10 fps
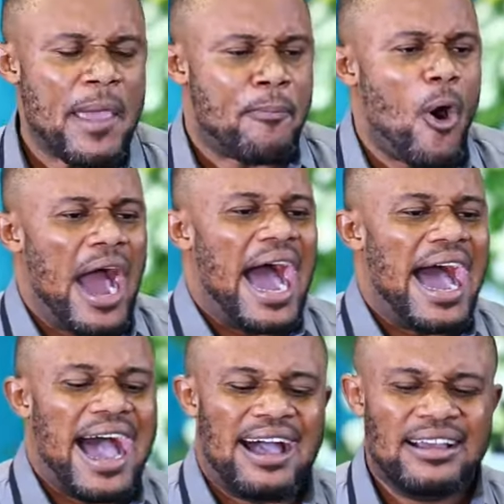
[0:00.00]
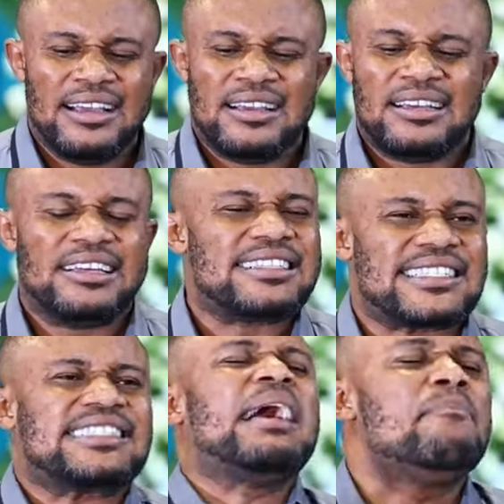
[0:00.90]
people are
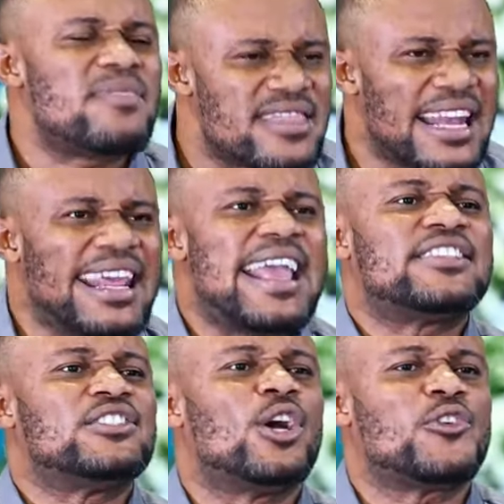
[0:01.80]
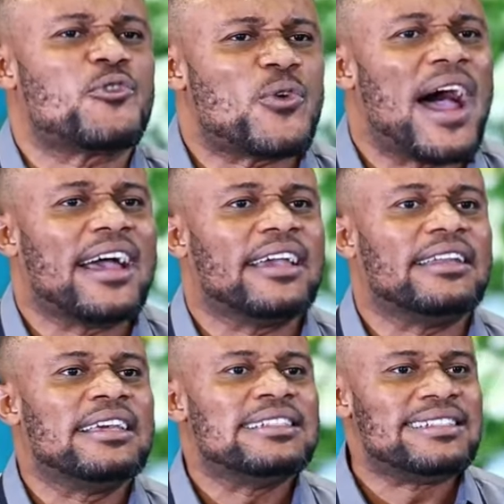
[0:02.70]
something is not
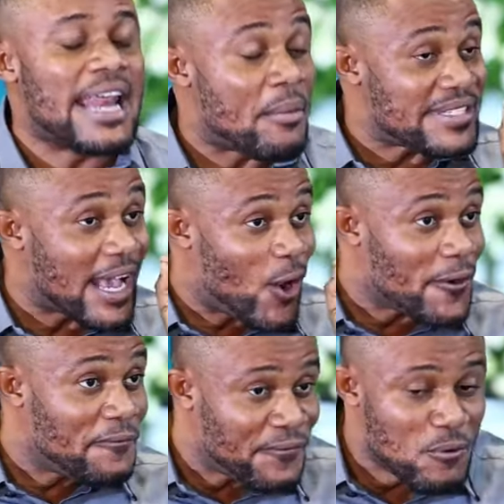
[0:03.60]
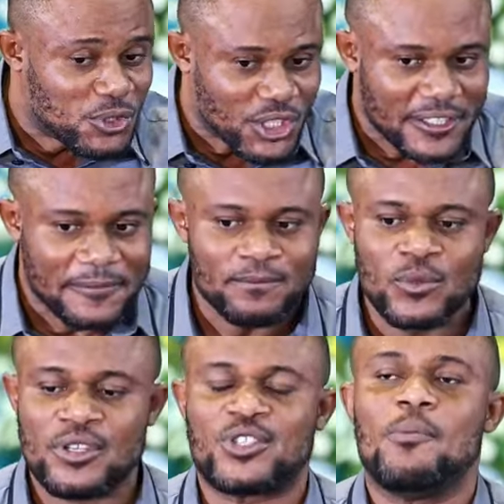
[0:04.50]
right, there is a confusion
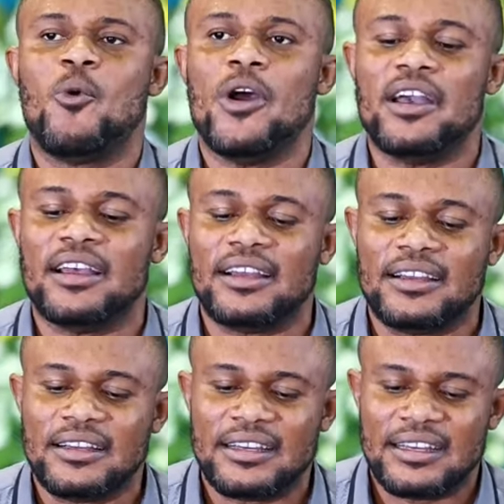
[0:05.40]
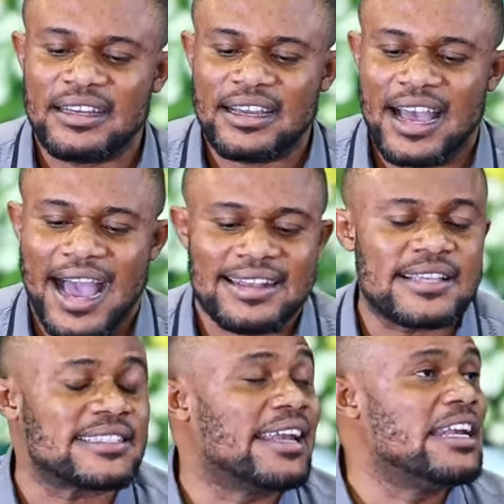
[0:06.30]
somewhere.
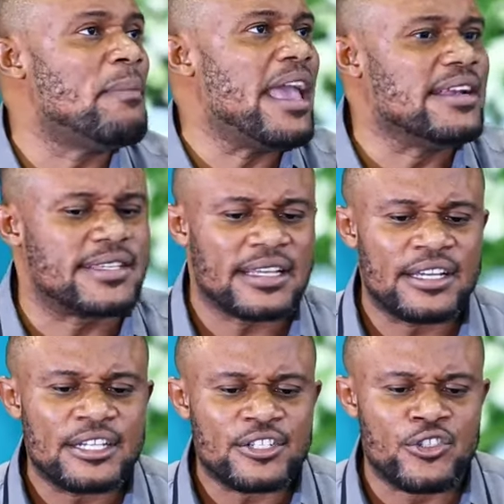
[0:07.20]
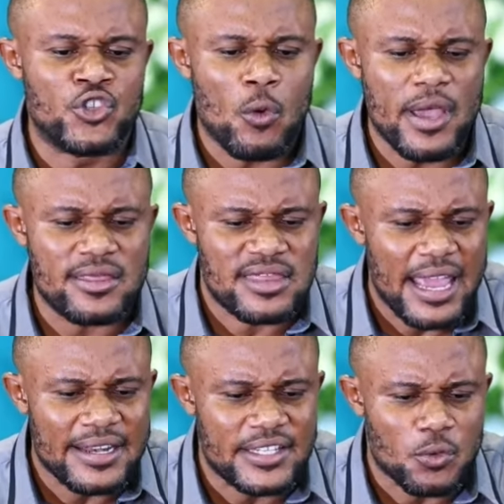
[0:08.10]
Understanding means doing
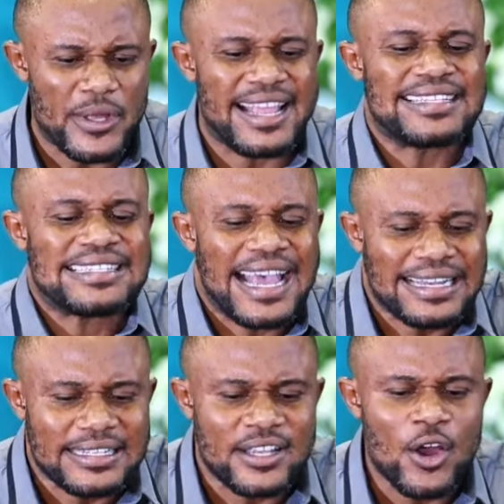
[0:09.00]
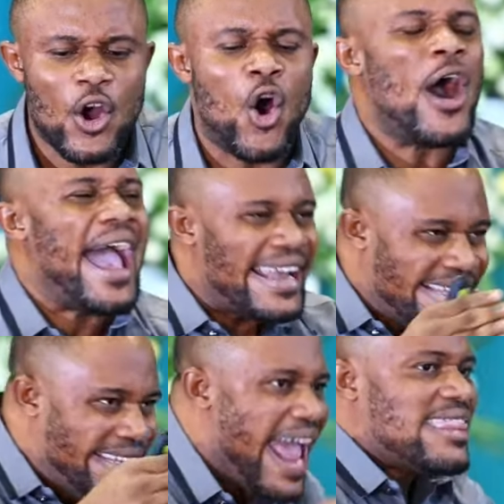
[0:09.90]
things with a sense or
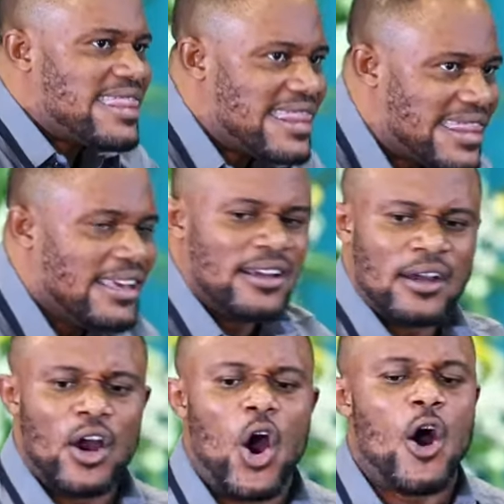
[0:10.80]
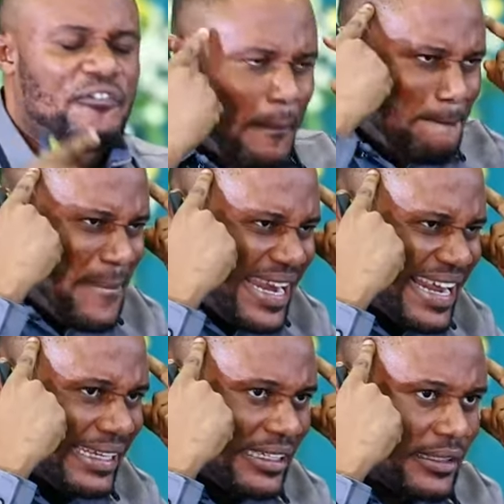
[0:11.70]
a depth of
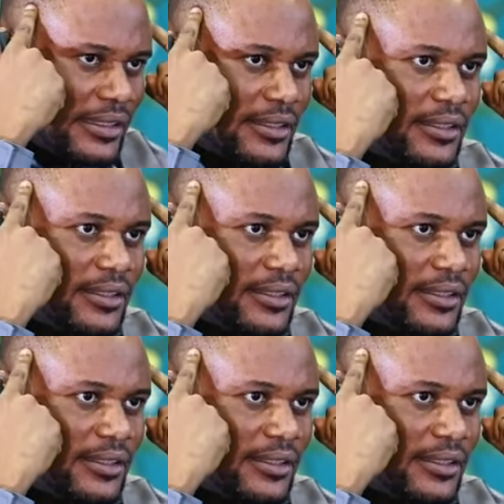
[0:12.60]
meaning.